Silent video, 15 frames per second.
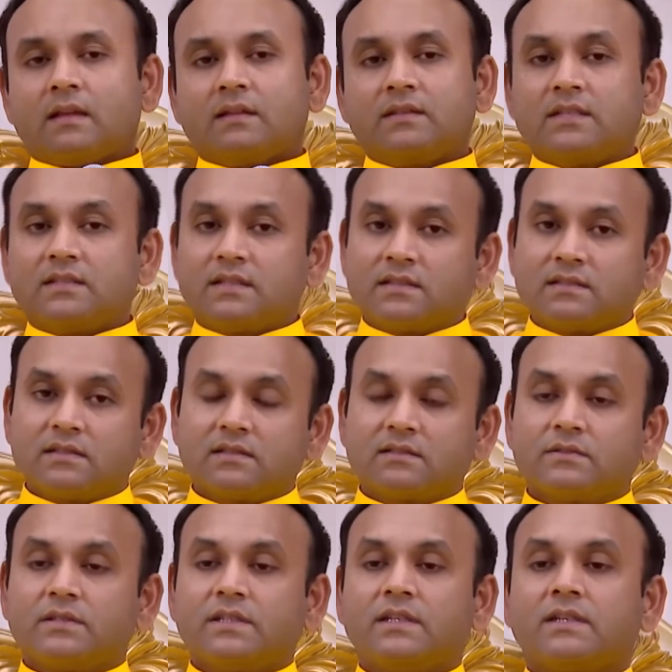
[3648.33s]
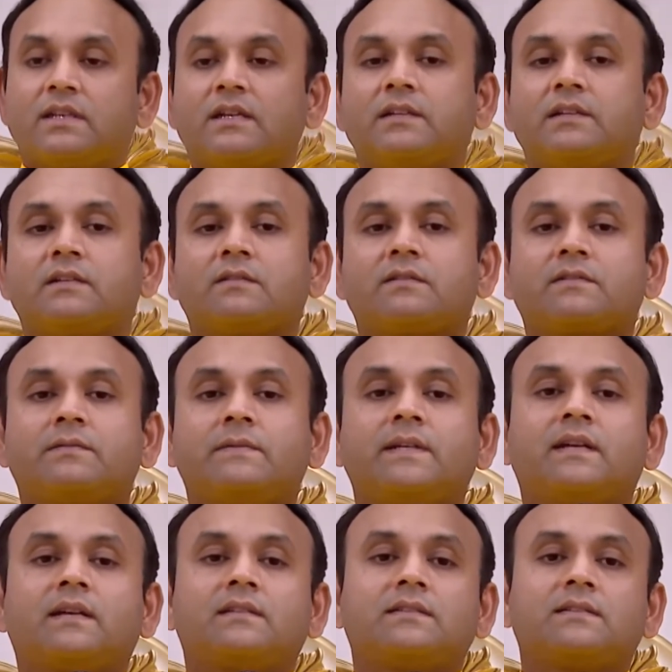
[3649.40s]
This is to the credit of
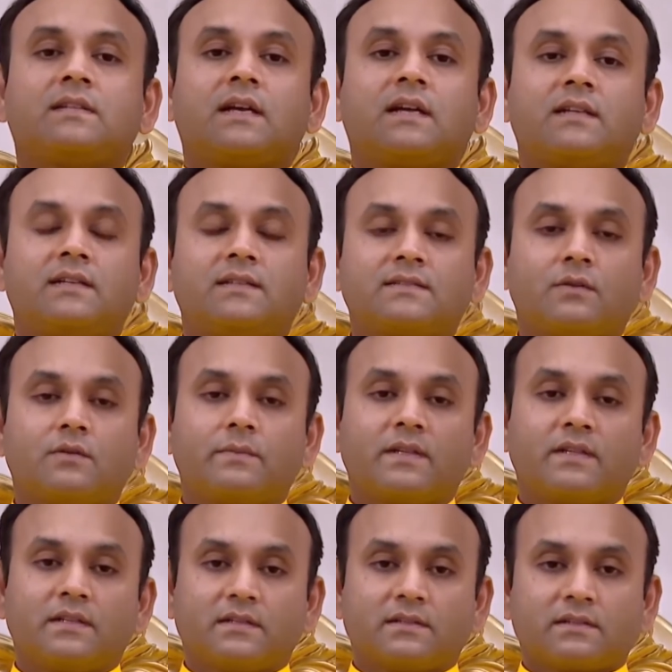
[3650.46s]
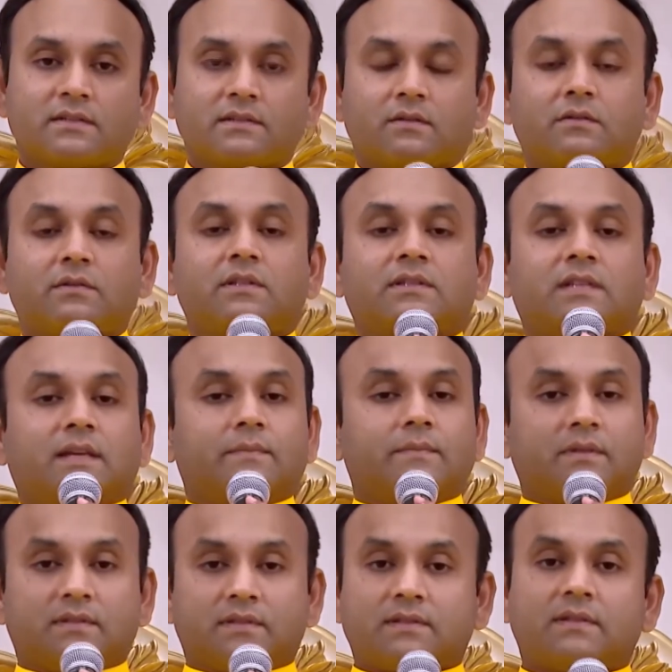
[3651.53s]
Vivekananda and his co-brothers,
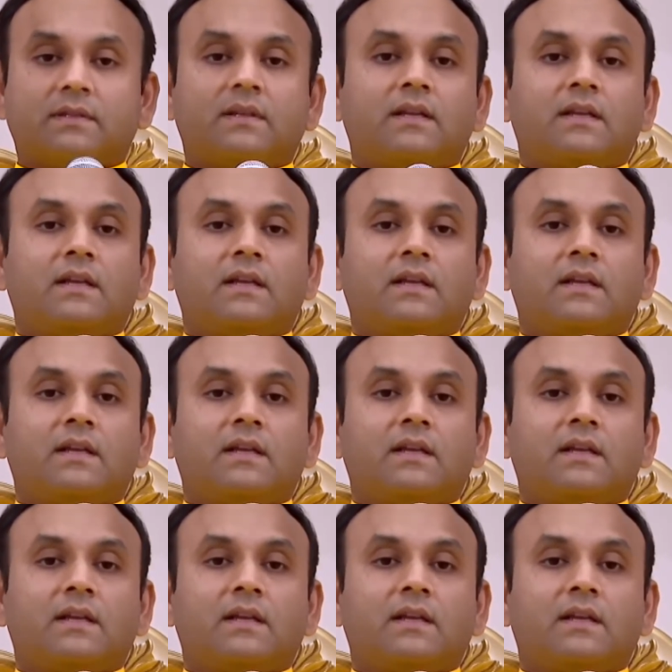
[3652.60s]
co-disciples